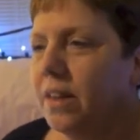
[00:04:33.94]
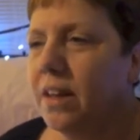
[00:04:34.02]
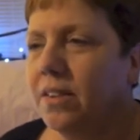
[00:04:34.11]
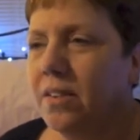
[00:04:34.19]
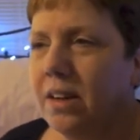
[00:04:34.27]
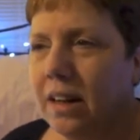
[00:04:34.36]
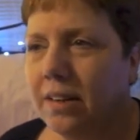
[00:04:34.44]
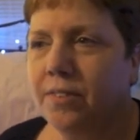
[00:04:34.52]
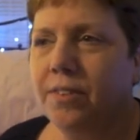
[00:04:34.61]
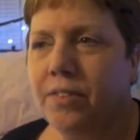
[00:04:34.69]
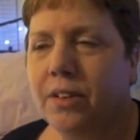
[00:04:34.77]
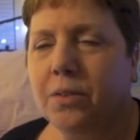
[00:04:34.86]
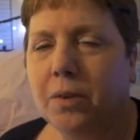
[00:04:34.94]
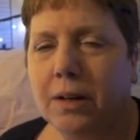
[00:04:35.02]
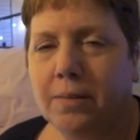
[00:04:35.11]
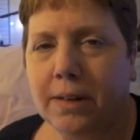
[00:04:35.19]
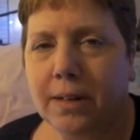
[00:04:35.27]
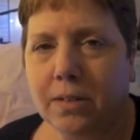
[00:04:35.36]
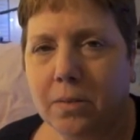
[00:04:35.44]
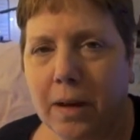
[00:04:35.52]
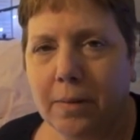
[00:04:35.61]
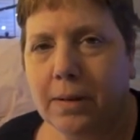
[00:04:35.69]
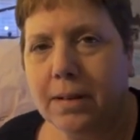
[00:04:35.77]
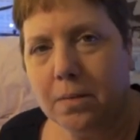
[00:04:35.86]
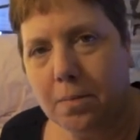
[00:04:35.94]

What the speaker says: It's only like 15, 20 minutes away, but it's a